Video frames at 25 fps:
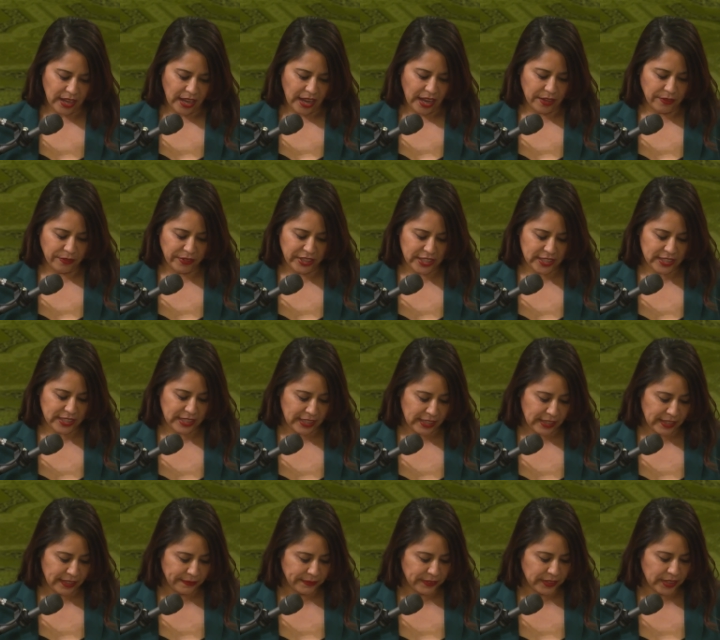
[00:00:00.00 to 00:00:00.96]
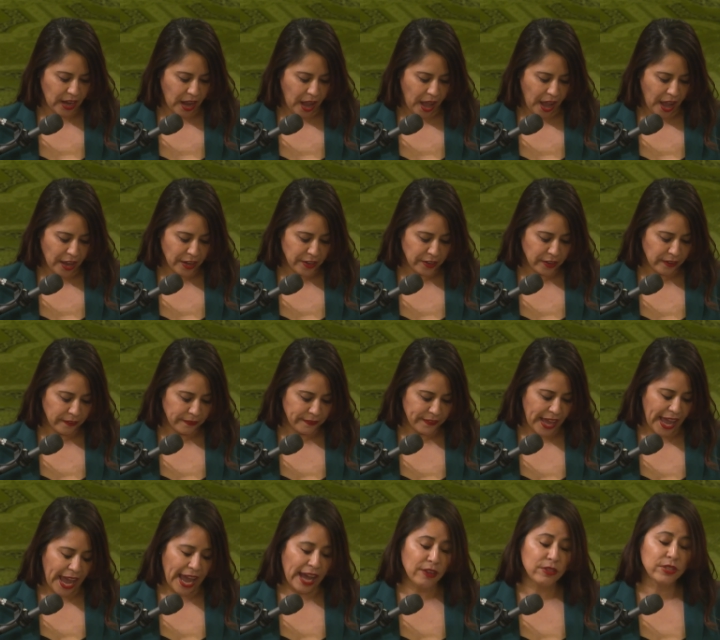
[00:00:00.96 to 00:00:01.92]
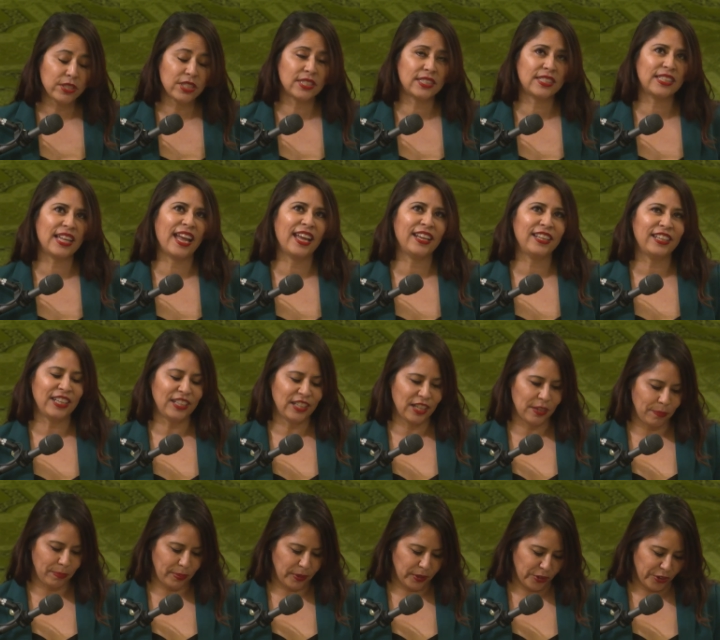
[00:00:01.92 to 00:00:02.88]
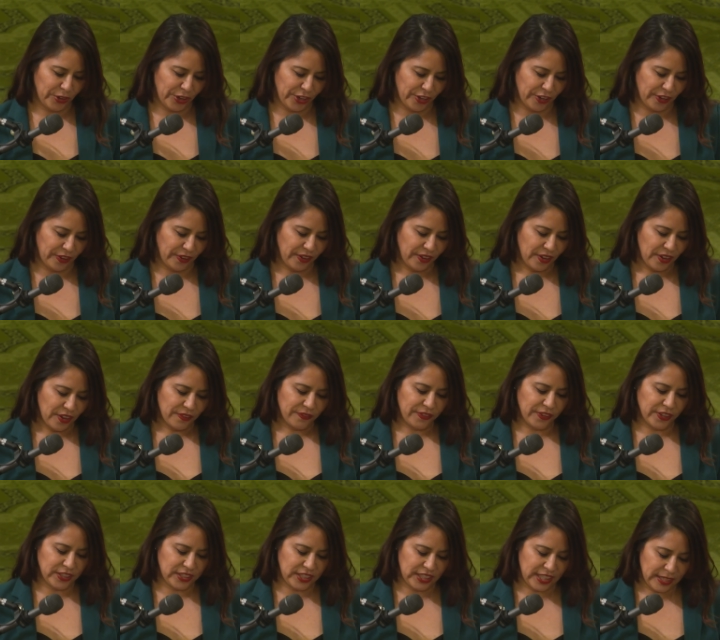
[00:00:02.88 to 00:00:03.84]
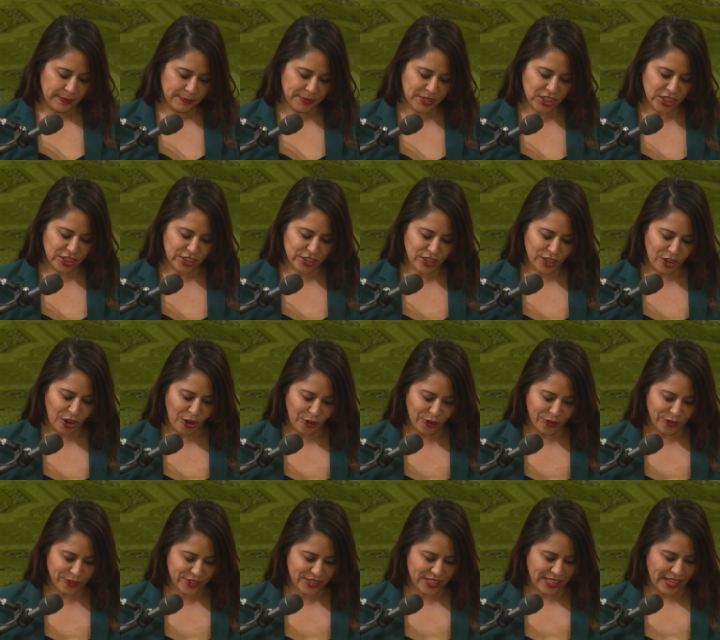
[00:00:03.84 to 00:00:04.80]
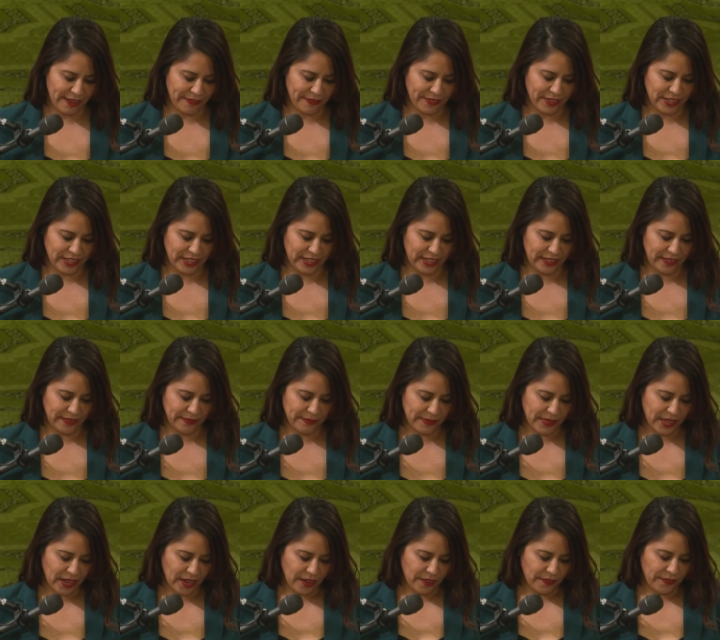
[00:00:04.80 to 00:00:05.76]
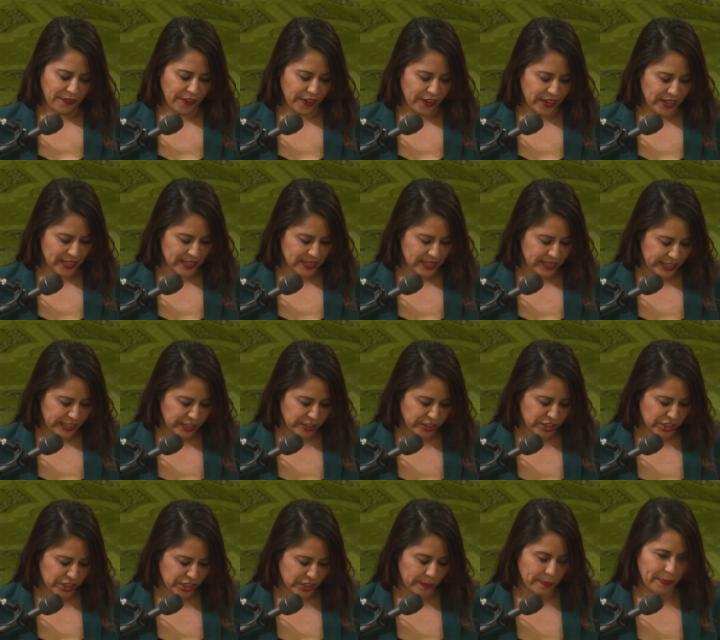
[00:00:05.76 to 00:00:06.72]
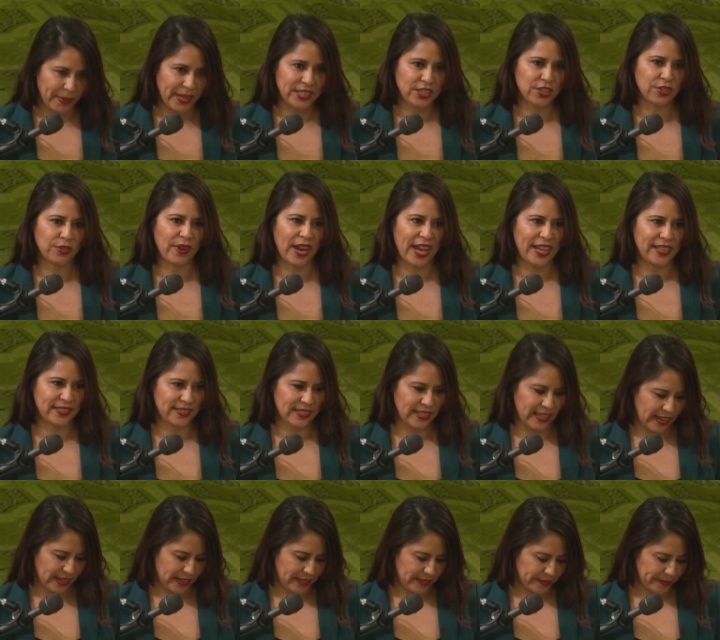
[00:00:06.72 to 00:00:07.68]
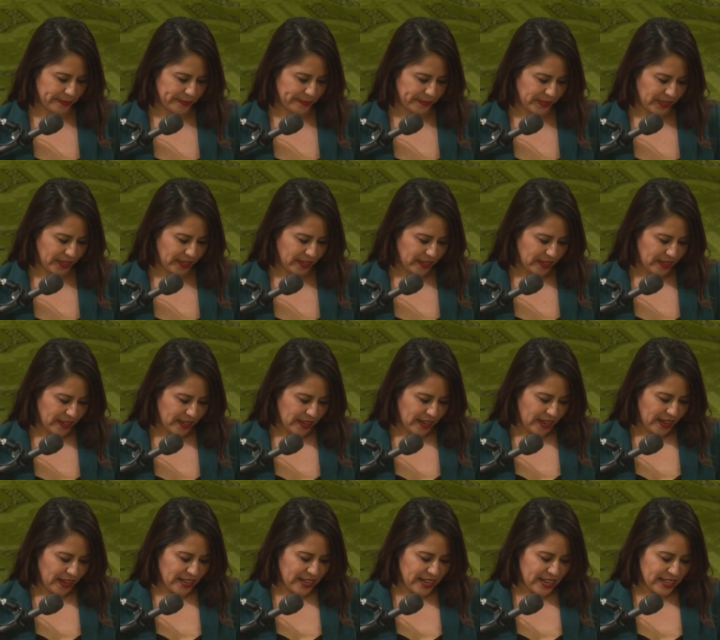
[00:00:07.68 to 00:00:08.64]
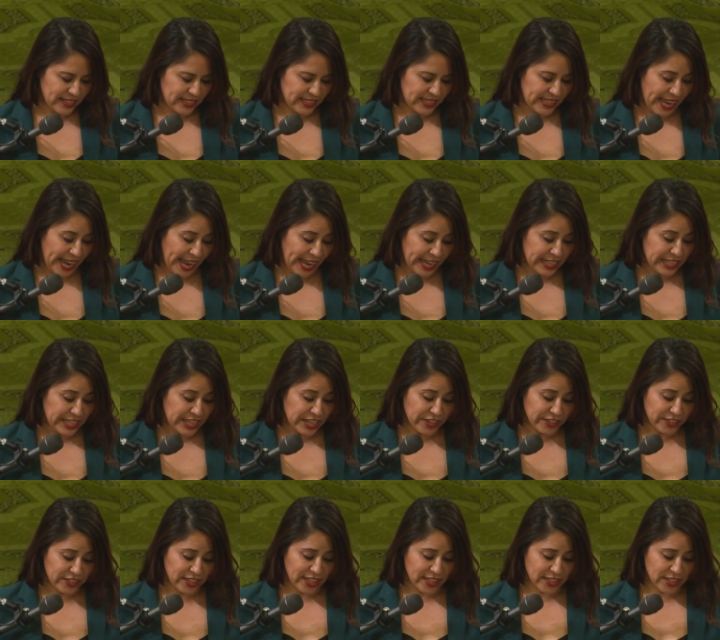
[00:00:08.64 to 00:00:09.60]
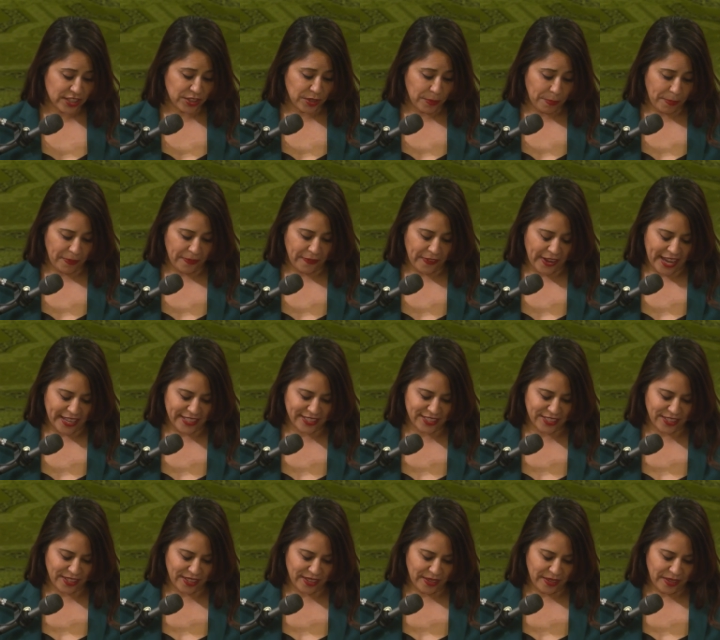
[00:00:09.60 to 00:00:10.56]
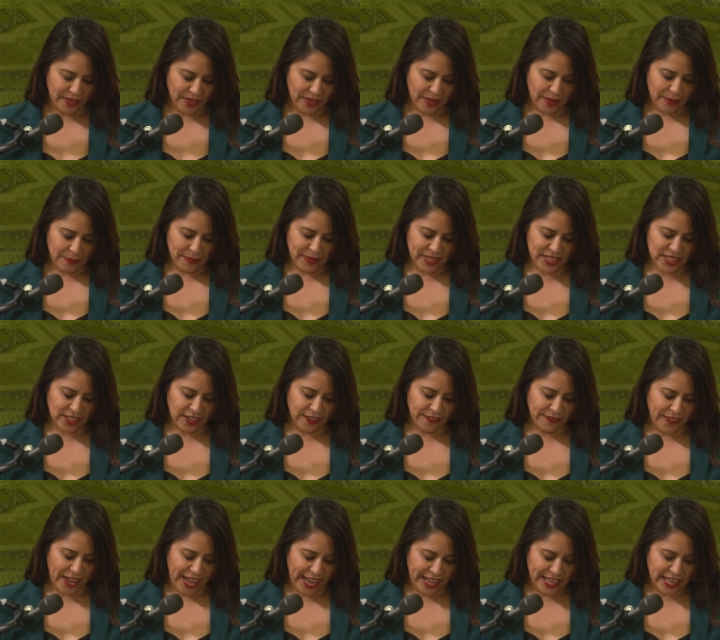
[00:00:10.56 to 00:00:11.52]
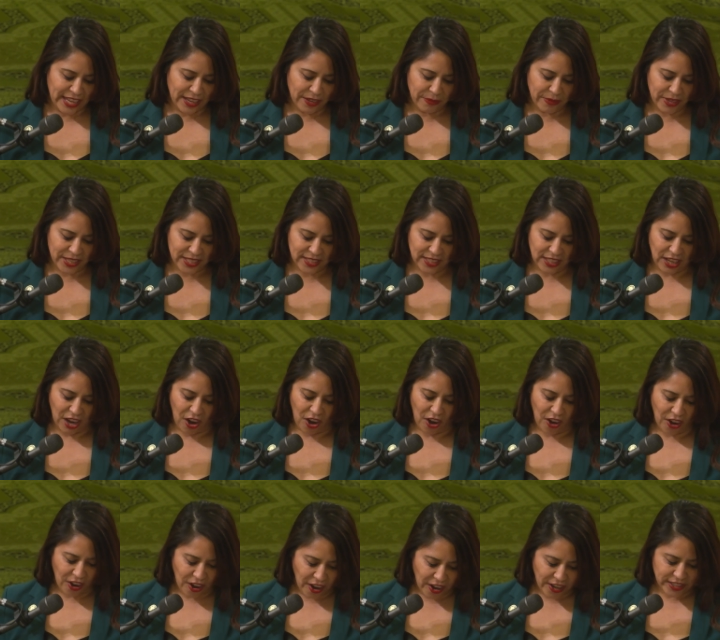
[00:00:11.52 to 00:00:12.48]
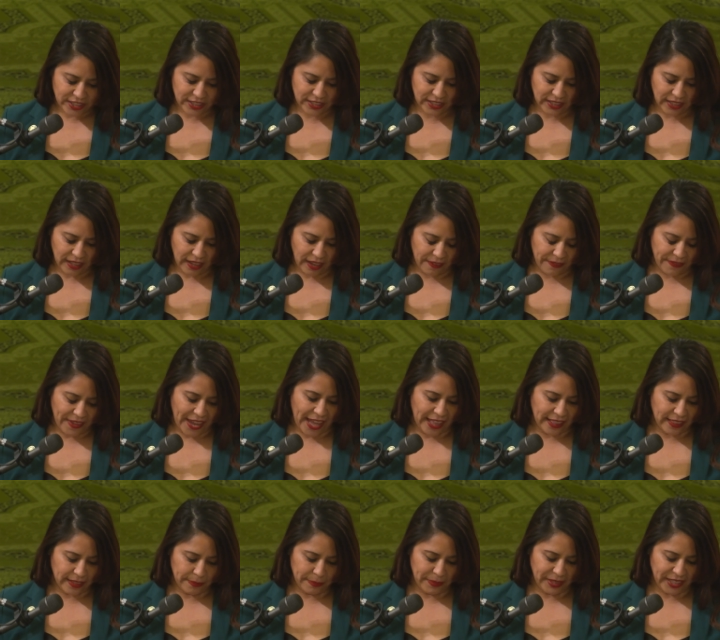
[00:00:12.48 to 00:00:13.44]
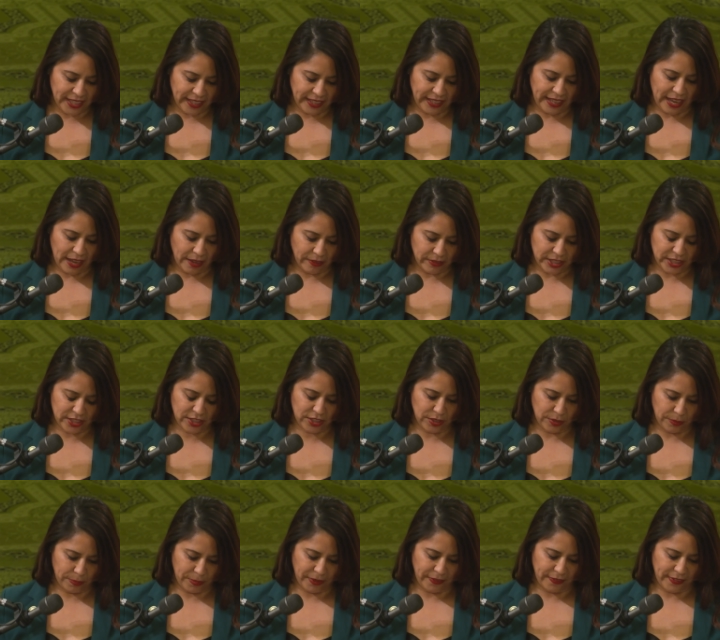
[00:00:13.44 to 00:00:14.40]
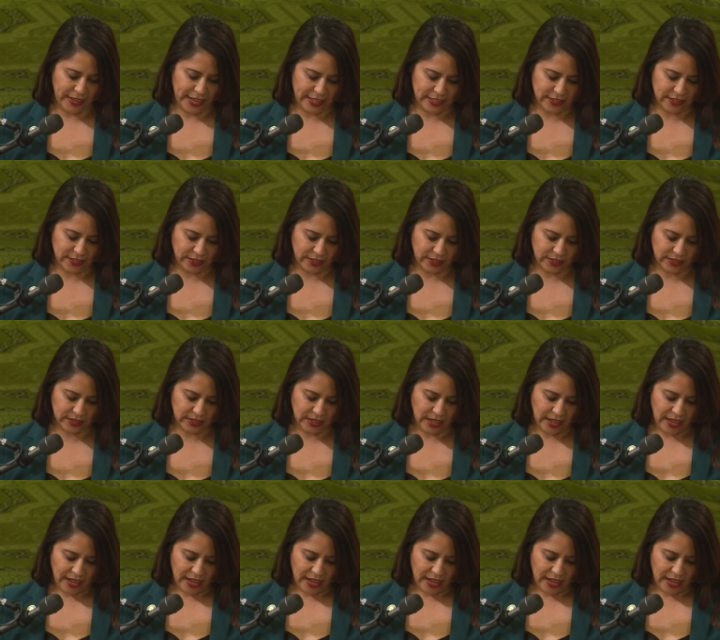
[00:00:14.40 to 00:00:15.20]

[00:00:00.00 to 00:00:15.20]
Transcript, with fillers: and received the honor of Outstanding Employer for Teamsters Local 70 for his leadership at Tri-CED. In his 10 years as supervisor, Mr. Valle was the heart of Alameda County supervisors